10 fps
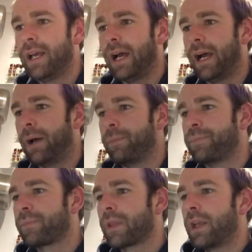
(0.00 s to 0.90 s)

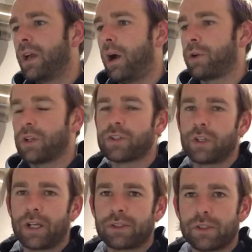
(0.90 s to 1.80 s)
I would also
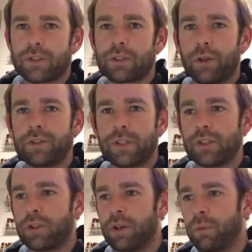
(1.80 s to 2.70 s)
like to disclose that
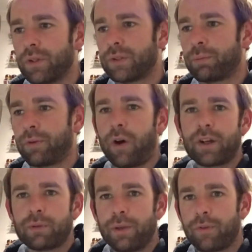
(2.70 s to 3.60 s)
this unit was
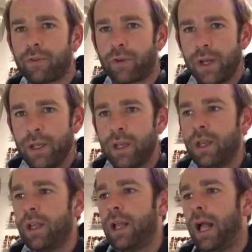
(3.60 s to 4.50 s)
provided to me for free,
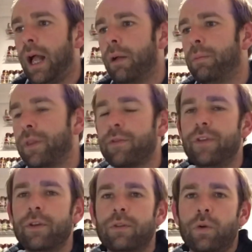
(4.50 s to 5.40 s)
but
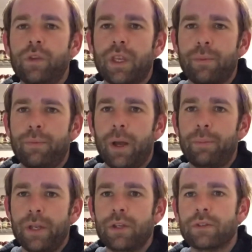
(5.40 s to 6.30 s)
all the
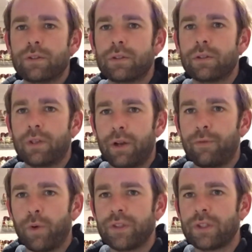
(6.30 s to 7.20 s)
opinions that are
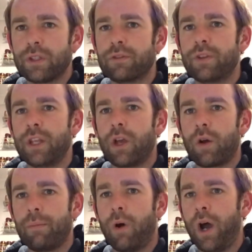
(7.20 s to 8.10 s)
voiced in this video
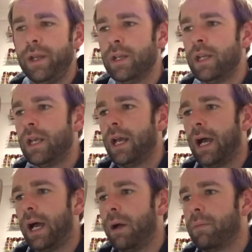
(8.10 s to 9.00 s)
are mine,
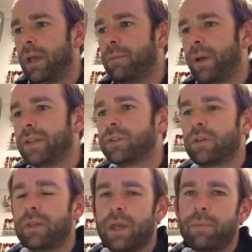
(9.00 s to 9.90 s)
and
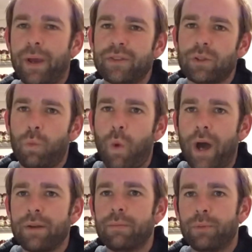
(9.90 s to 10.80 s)
they're based on
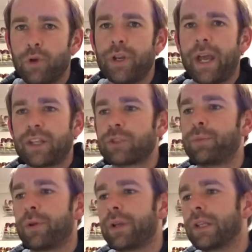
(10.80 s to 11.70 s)
one brew day
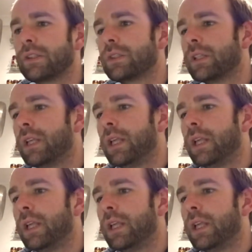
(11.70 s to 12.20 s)
experience.